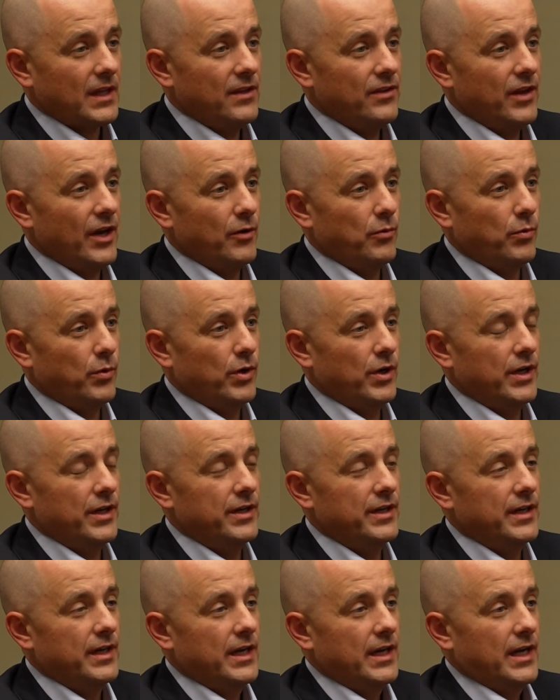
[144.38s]
that
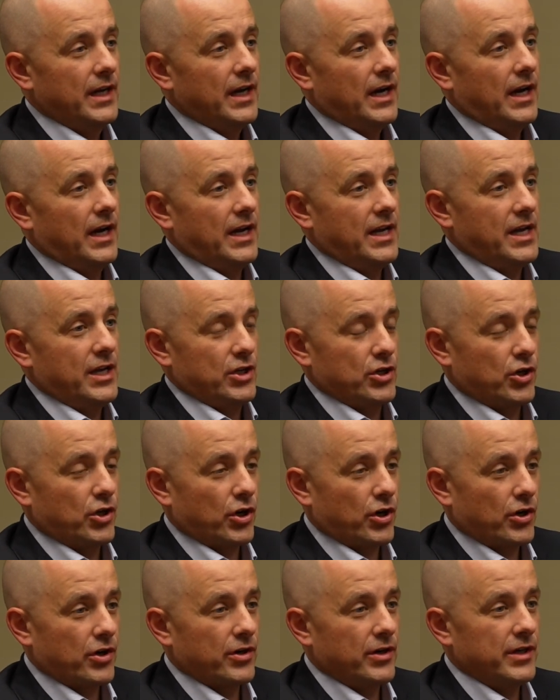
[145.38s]
would
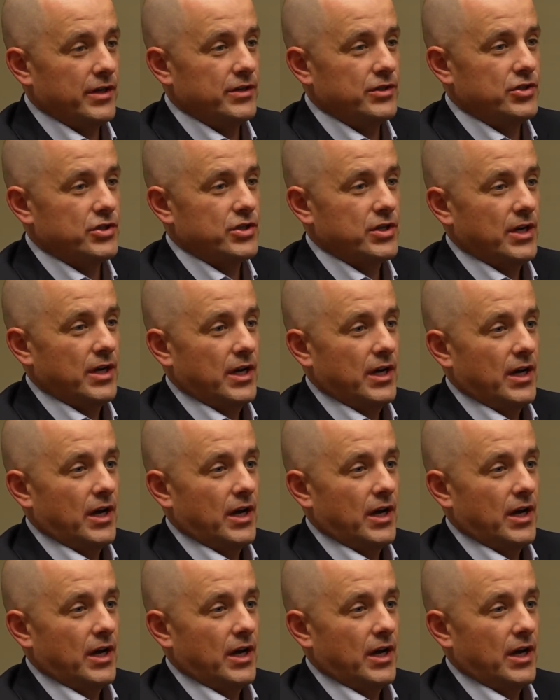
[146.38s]
encourage